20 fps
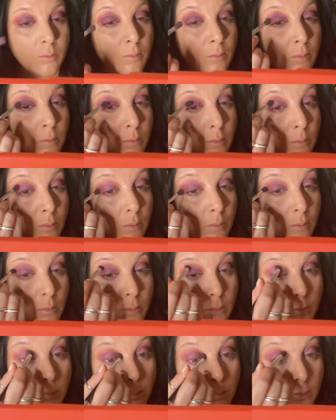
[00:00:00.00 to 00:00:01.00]
And I have to say,
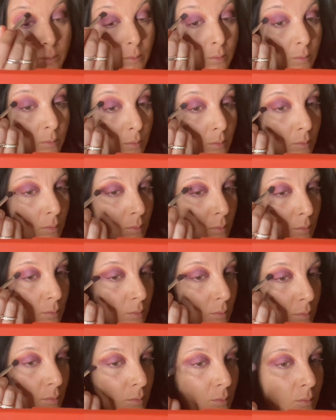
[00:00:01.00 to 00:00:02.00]
so far I'm
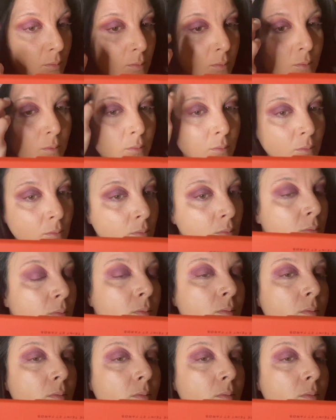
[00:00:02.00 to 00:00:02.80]
loving it. I really like the